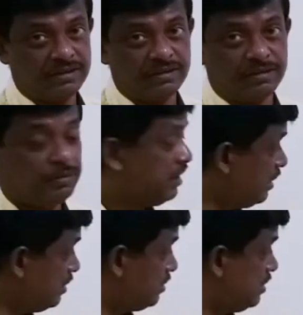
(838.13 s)
But
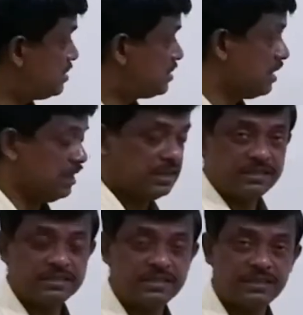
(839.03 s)
in this
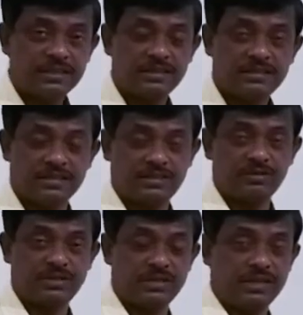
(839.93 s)
case, just we
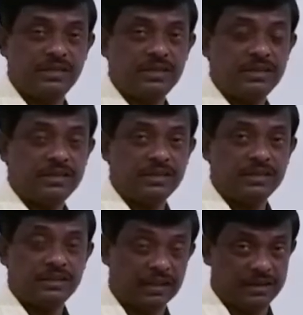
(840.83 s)
see
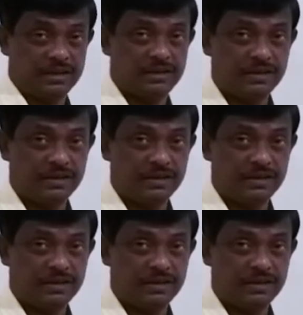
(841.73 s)
that